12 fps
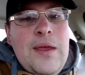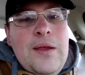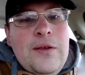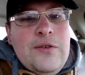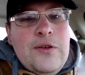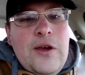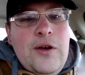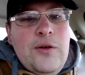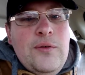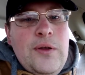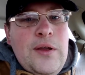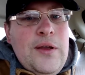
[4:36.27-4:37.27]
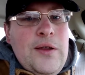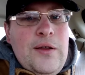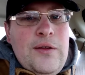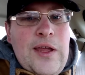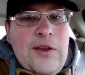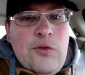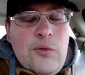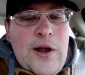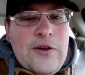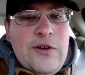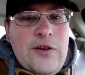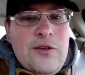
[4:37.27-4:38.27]
So thanks for
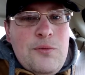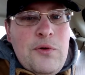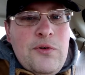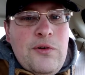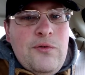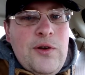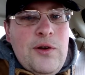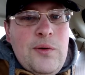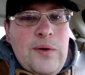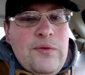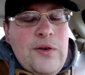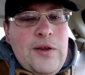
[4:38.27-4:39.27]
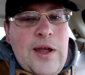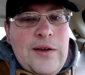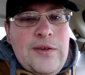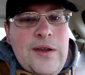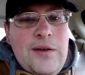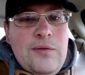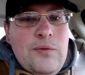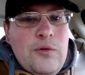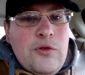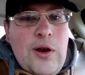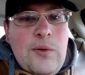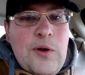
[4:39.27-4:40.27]
watching this movie review. If you liked it,
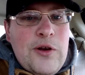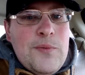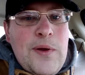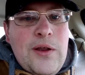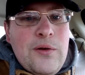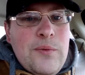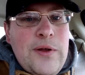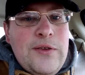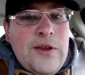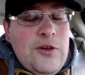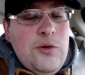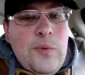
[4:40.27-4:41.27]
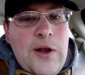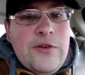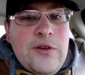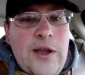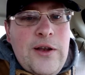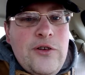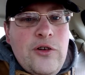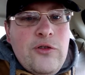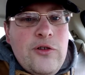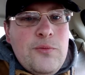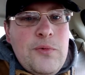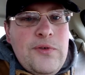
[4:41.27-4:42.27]
try and watch my other ones. I do watch a lot of
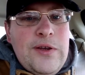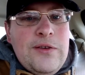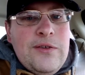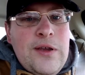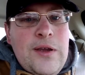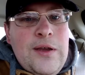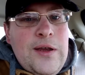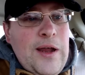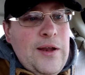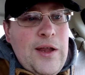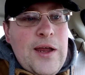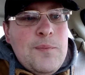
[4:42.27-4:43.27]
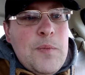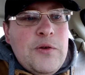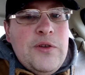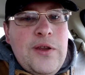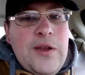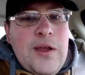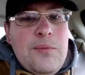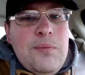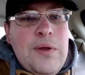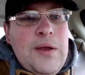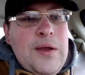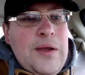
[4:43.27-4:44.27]
children's movies, and I like most of them.
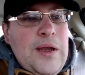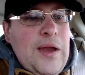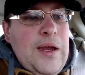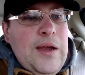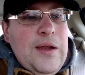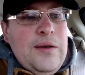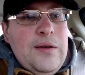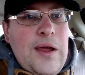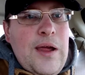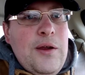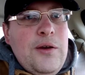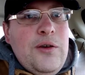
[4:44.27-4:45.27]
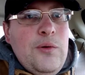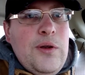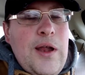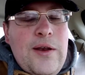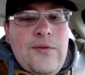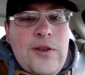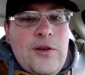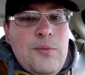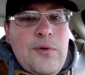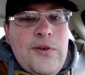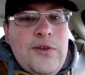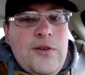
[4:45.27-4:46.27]
And I do a lot of other
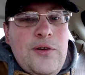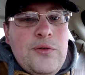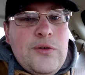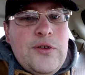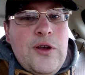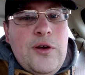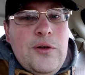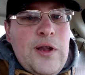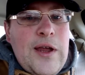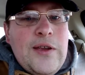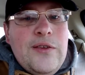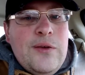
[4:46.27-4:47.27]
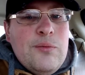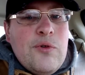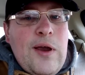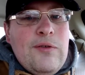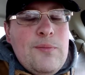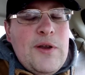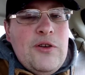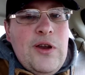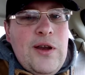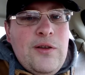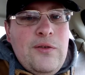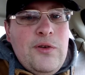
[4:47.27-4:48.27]
movies too. So like and subscribe to my
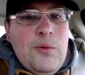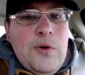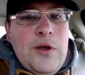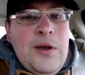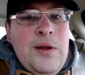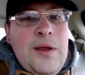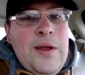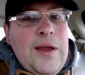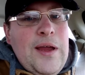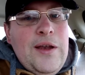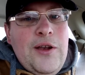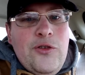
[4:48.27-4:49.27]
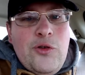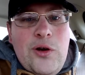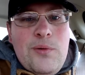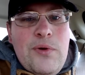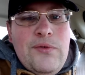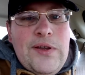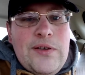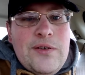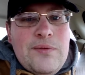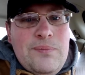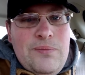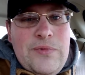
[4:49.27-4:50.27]
channel if you would, and enjoy your movies.
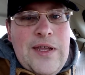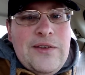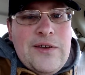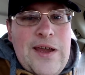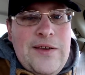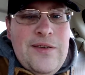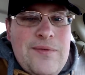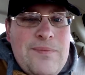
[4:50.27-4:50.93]
Thanks, guys.